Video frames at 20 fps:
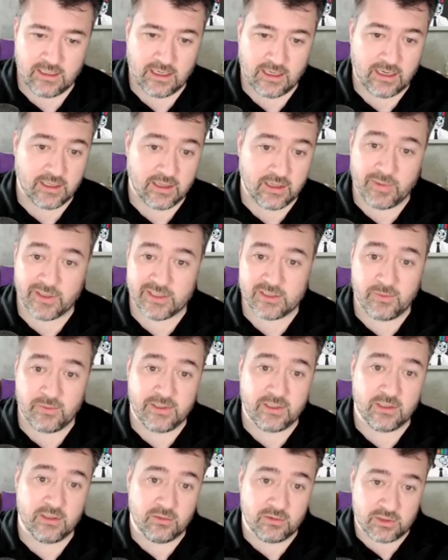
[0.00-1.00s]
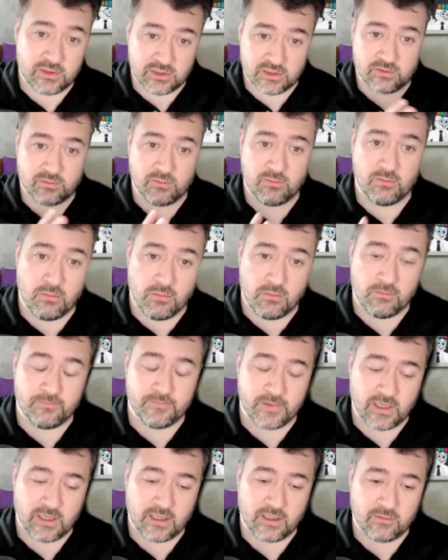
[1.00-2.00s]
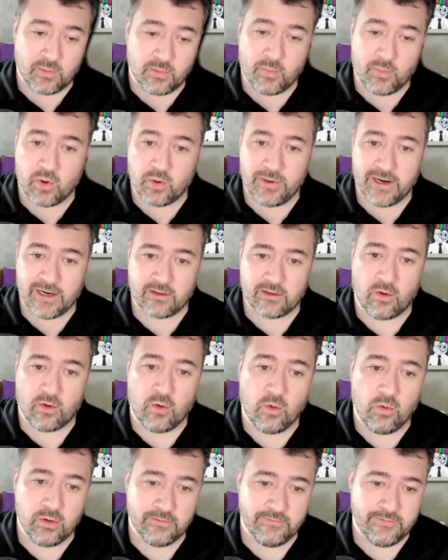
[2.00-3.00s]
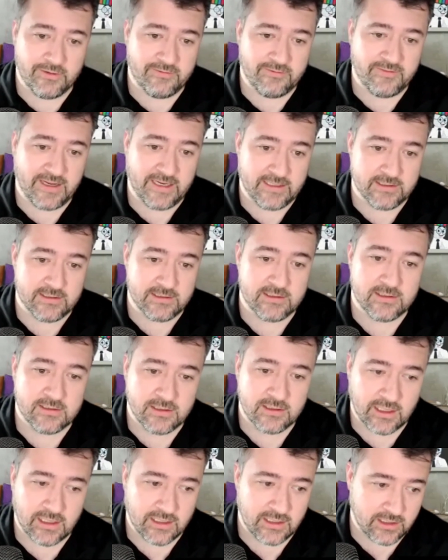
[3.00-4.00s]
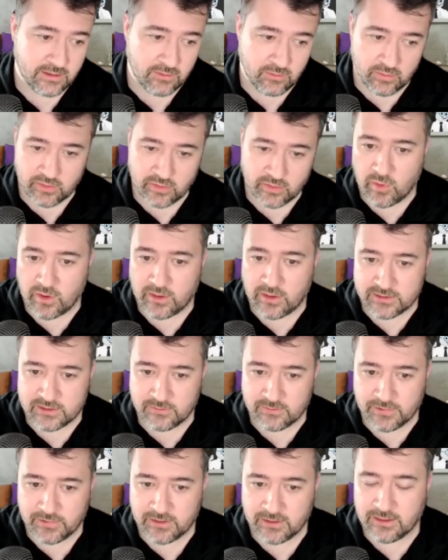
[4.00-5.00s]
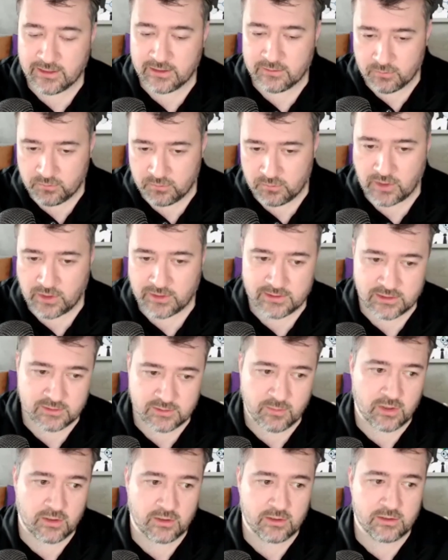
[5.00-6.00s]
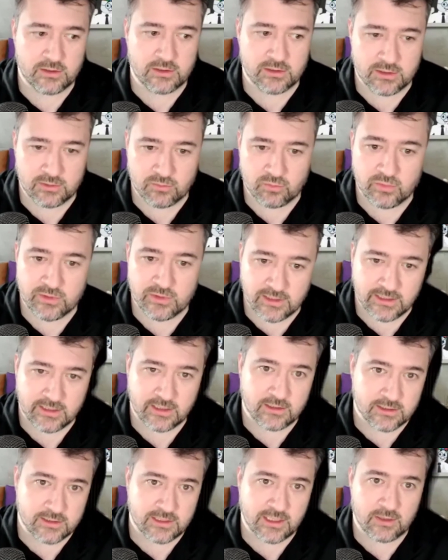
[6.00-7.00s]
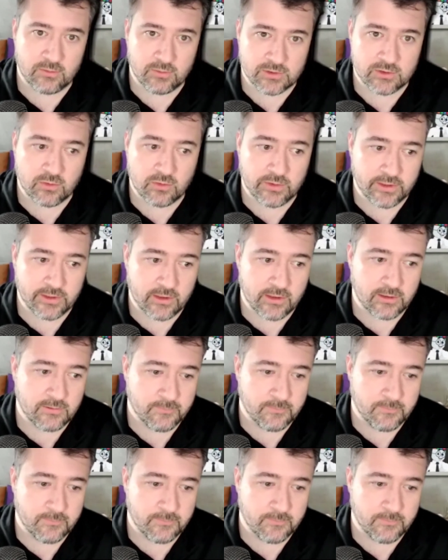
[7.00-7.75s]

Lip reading: the best we can do is just report back the whole of the phase, and it will require something like Process Monitor to really understand what's going on.